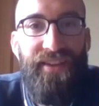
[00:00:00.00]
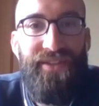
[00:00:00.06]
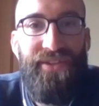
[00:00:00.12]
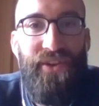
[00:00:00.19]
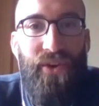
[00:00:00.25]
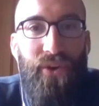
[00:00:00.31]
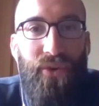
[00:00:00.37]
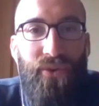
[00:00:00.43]

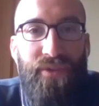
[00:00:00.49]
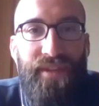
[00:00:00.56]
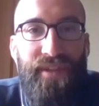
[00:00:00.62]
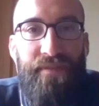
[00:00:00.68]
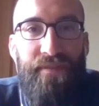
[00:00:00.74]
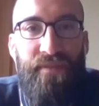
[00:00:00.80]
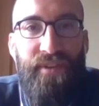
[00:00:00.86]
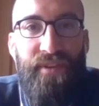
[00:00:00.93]
So
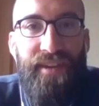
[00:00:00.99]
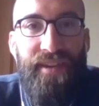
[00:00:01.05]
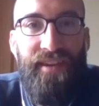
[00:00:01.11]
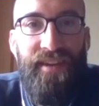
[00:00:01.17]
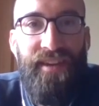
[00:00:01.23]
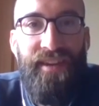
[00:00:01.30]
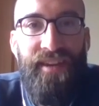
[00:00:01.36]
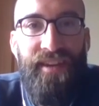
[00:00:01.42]
definitely
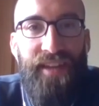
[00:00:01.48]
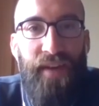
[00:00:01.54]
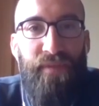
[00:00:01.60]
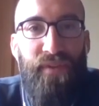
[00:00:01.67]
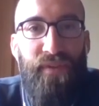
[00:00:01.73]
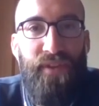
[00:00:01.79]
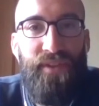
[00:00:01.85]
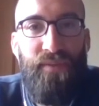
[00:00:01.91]

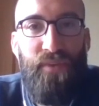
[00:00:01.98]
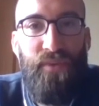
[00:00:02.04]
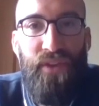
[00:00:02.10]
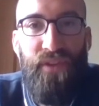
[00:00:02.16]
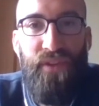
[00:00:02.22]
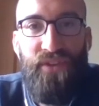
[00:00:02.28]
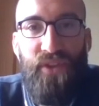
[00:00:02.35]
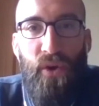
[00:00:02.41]
some
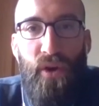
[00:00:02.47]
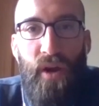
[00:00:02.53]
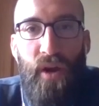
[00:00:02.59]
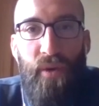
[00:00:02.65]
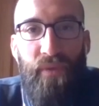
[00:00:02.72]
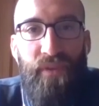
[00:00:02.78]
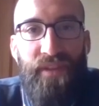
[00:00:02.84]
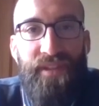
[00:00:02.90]
good things going
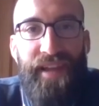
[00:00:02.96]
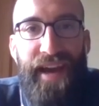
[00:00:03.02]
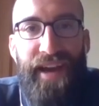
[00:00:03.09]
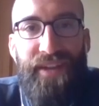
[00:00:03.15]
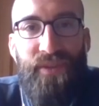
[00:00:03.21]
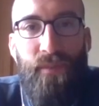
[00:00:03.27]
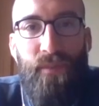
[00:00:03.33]
on with these guys.